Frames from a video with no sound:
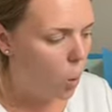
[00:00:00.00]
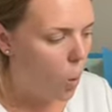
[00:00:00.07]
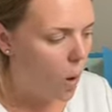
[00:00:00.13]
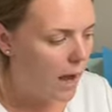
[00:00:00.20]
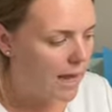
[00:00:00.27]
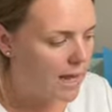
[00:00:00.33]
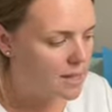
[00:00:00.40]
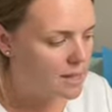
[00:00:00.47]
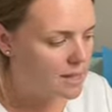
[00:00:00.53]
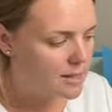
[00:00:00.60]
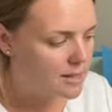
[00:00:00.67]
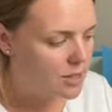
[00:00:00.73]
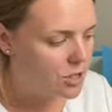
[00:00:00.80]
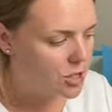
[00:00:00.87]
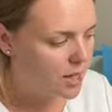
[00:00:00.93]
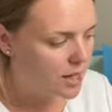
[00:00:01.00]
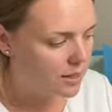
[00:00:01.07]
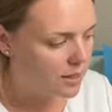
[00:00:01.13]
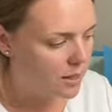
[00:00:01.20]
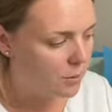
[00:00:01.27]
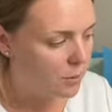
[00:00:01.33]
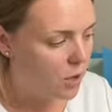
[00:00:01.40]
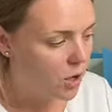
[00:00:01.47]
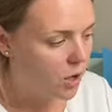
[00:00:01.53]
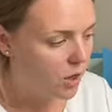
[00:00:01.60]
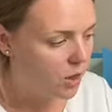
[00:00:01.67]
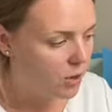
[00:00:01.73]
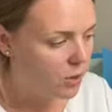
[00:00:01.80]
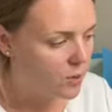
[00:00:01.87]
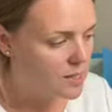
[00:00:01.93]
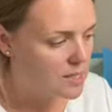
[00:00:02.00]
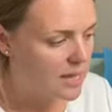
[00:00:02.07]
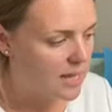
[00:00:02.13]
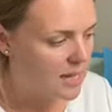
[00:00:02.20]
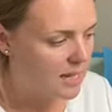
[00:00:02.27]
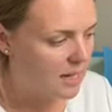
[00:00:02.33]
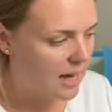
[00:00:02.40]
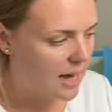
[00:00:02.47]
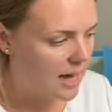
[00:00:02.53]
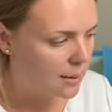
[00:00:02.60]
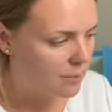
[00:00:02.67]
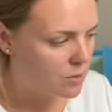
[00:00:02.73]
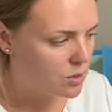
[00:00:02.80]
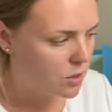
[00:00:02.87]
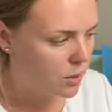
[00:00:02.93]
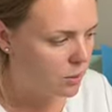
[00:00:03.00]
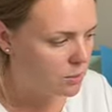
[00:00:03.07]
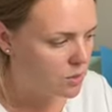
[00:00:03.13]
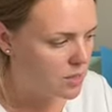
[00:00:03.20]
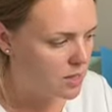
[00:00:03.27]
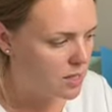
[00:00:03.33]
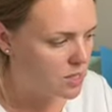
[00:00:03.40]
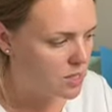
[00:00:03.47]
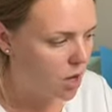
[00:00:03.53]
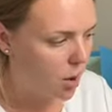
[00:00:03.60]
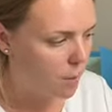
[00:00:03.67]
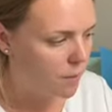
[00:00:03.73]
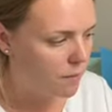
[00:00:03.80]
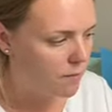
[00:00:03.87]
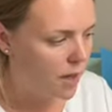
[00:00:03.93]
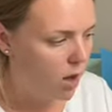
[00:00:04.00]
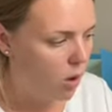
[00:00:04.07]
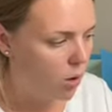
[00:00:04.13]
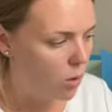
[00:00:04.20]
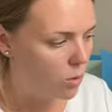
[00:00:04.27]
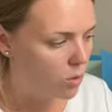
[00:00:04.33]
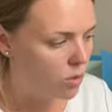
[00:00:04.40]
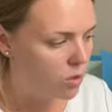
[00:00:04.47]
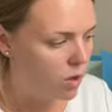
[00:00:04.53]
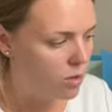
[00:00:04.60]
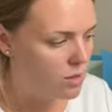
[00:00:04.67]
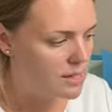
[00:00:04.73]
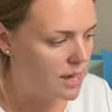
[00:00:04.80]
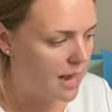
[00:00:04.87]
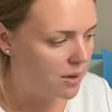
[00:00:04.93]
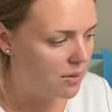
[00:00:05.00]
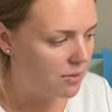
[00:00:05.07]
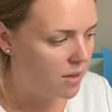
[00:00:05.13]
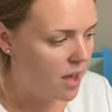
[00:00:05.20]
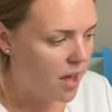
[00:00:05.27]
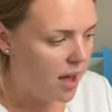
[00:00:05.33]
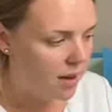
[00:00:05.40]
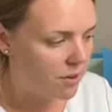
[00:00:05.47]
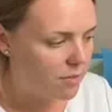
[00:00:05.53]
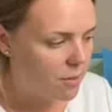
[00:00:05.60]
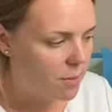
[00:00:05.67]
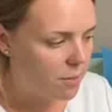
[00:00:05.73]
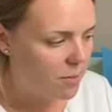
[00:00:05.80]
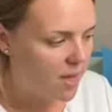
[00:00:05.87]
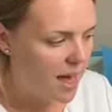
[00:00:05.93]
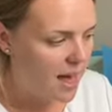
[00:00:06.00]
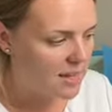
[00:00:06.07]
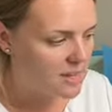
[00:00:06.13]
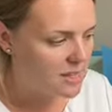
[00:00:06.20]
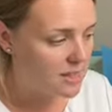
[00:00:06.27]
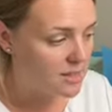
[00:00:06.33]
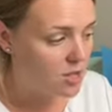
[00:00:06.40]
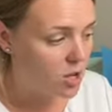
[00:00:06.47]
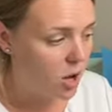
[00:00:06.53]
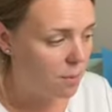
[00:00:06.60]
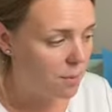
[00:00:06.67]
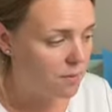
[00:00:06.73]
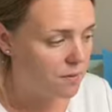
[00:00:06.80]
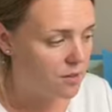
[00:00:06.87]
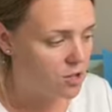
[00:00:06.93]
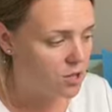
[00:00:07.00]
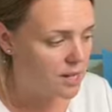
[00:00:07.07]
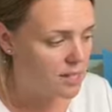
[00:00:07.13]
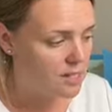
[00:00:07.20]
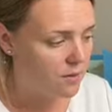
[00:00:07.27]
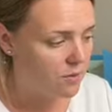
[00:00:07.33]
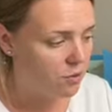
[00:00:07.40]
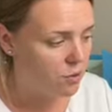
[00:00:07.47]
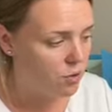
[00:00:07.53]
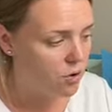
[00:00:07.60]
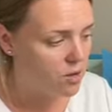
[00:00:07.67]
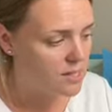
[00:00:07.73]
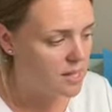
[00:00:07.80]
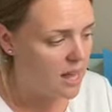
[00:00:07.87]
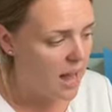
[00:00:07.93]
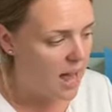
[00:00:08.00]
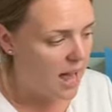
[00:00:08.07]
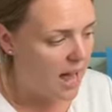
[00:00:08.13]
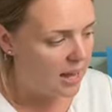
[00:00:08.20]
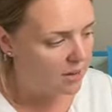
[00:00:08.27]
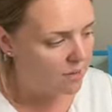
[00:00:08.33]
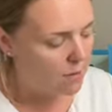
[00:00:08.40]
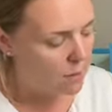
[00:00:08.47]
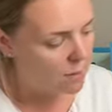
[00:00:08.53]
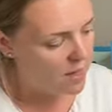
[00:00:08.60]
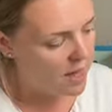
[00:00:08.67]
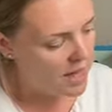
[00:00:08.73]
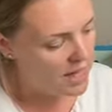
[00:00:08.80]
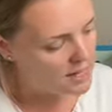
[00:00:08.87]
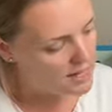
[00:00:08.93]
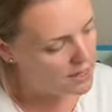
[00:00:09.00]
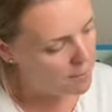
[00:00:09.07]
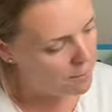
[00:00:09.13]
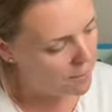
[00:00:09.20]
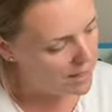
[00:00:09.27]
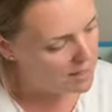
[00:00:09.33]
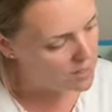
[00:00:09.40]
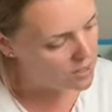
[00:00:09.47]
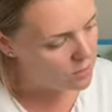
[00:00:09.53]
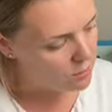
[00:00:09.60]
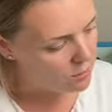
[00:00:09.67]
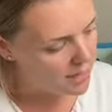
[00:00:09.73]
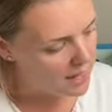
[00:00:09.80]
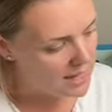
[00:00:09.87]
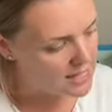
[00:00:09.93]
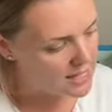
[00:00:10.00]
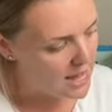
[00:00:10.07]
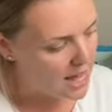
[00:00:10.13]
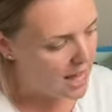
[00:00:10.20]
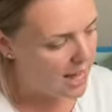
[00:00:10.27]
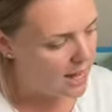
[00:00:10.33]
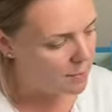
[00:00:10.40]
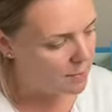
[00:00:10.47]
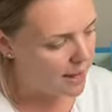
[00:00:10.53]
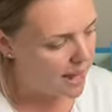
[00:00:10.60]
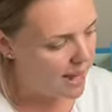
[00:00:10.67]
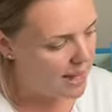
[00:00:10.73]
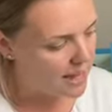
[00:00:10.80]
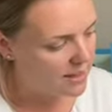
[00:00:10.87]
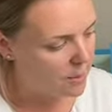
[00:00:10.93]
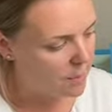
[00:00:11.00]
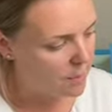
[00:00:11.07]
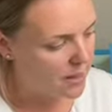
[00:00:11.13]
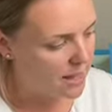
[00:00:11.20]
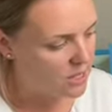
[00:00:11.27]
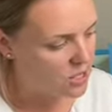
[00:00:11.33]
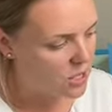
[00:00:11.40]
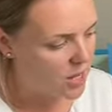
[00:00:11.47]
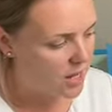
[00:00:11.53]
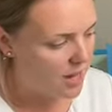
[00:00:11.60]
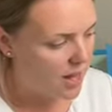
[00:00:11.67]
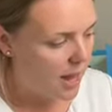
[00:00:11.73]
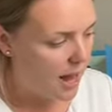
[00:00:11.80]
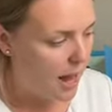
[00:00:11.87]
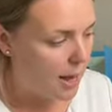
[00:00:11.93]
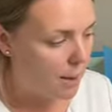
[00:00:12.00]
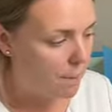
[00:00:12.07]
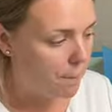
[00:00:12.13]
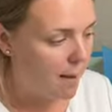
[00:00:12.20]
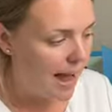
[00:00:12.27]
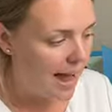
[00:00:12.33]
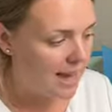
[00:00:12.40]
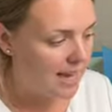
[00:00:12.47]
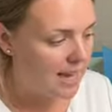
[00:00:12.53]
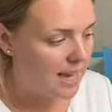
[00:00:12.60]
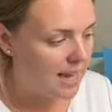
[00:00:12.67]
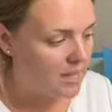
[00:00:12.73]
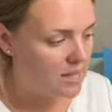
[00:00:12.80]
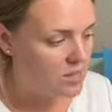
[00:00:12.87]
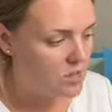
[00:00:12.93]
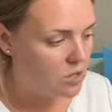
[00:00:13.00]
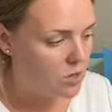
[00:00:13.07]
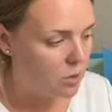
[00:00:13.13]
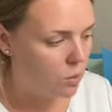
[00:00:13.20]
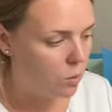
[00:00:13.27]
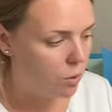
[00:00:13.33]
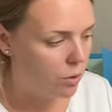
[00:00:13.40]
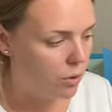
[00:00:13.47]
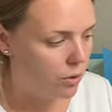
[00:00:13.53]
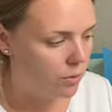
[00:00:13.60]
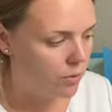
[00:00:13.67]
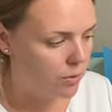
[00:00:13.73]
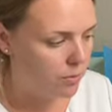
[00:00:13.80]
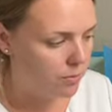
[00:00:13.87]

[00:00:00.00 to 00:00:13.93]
Quiet as a shadow, Lucy climbed up to the top of the old doll's house, and from there to the top of the chest of drawers, and from there to the mantelpiece, and behind the picture, and back into the walls.